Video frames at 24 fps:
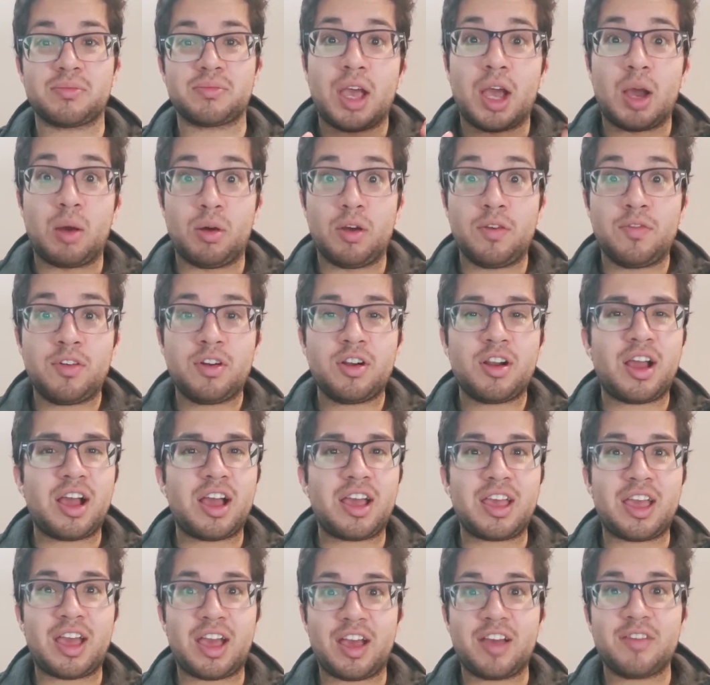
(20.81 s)
However,
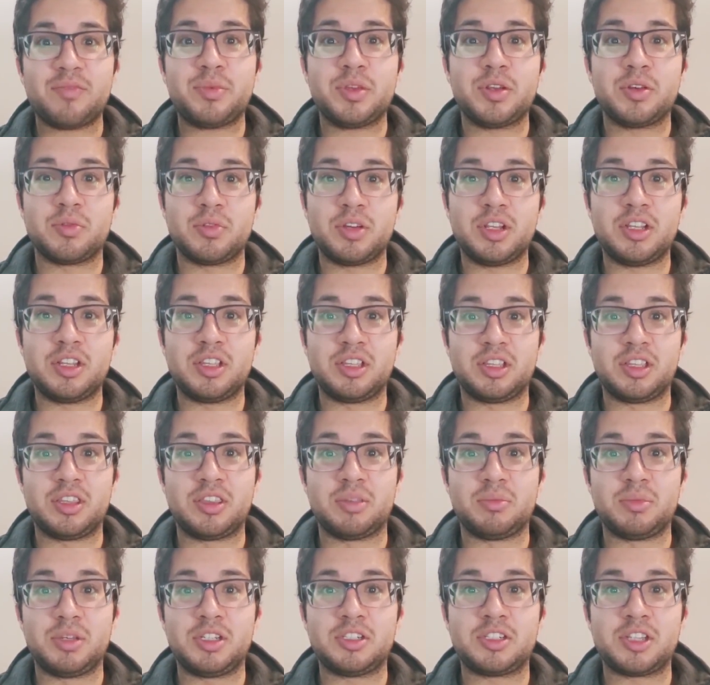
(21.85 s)
I have been reading in
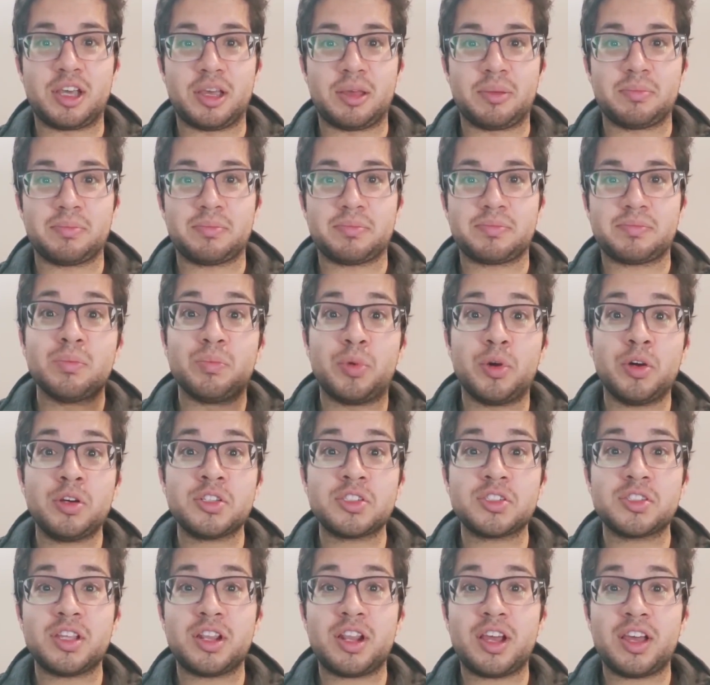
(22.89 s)
the meantime,
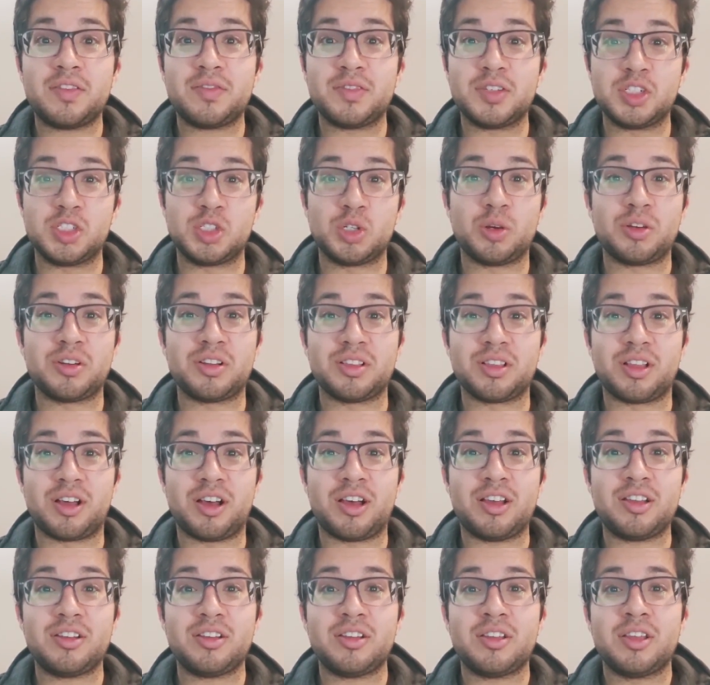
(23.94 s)
books that I've enjoyed a
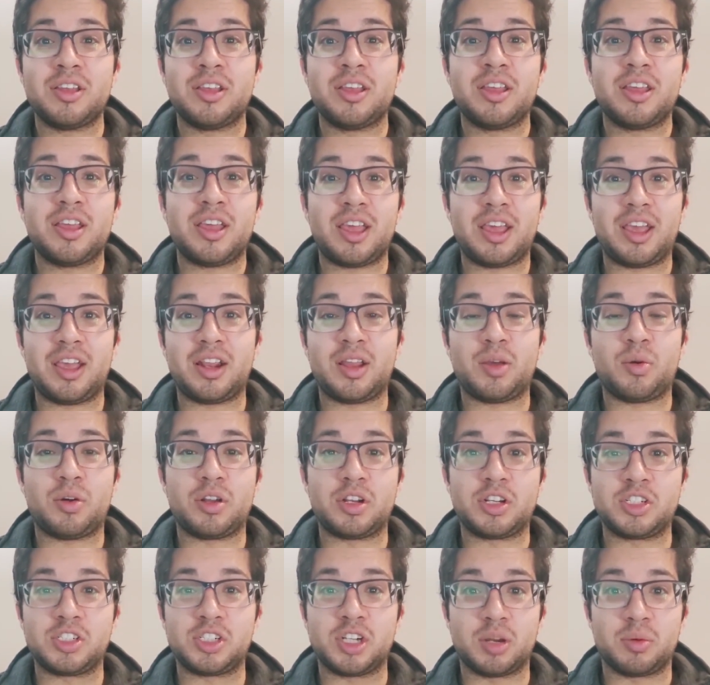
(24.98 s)
lot and I
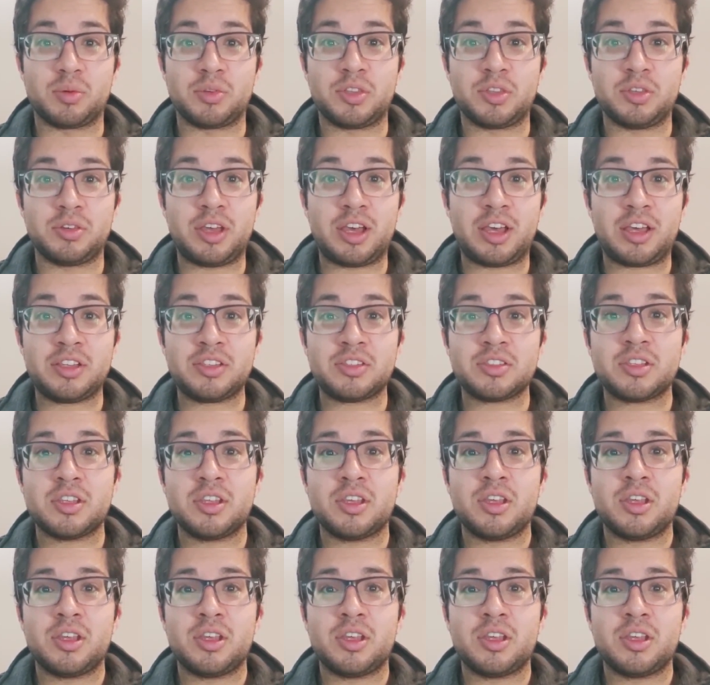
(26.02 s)
want to share with you guys,